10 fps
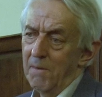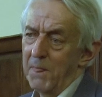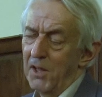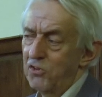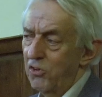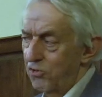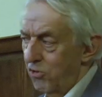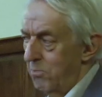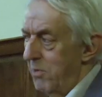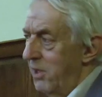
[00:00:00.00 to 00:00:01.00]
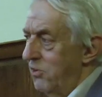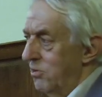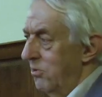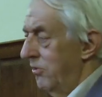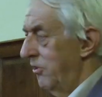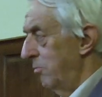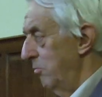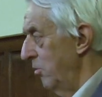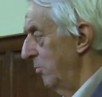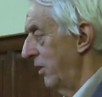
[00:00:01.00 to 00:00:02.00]
Now, just to remind you, this
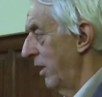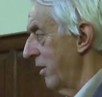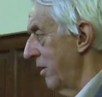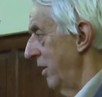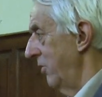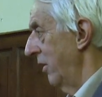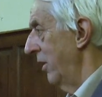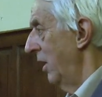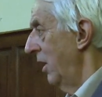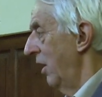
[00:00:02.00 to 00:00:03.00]
movement, Al-Qaeda,